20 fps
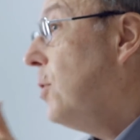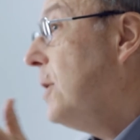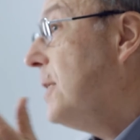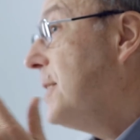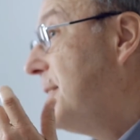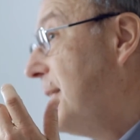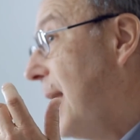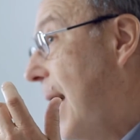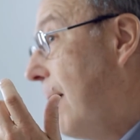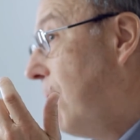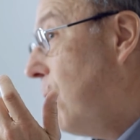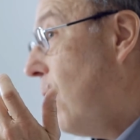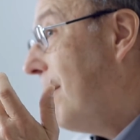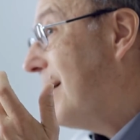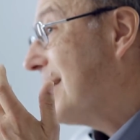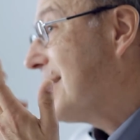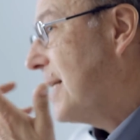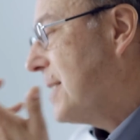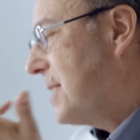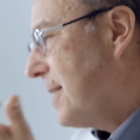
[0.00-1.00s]
Caffeine
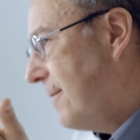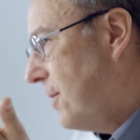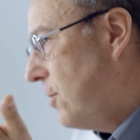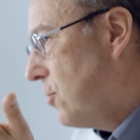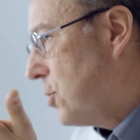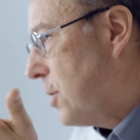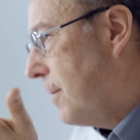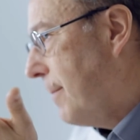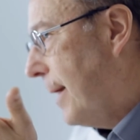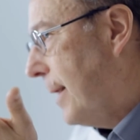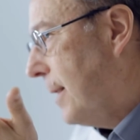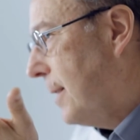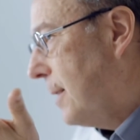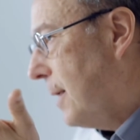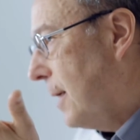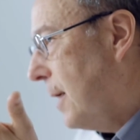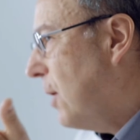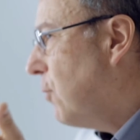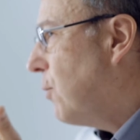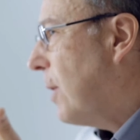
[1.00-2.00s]
is metabolized
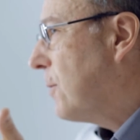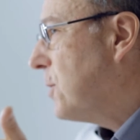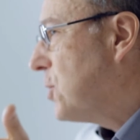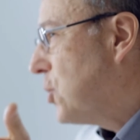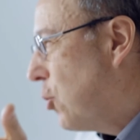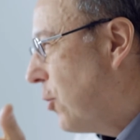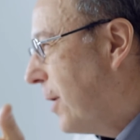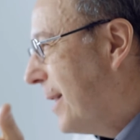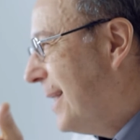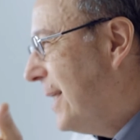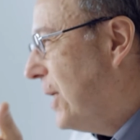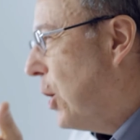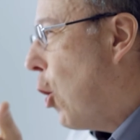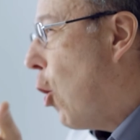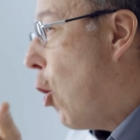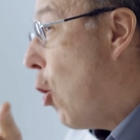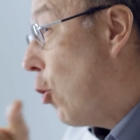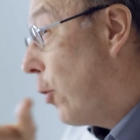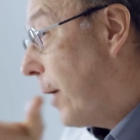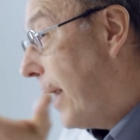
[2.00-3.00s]
pretty quickly, in
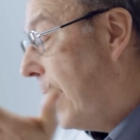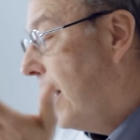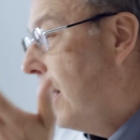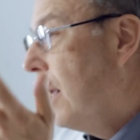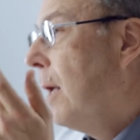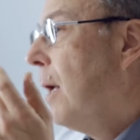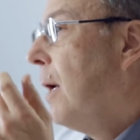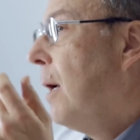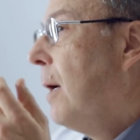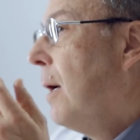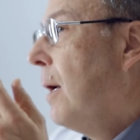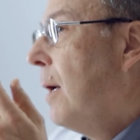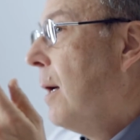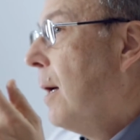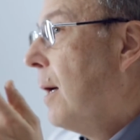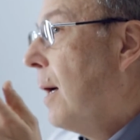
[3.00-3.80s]
a matter of hours,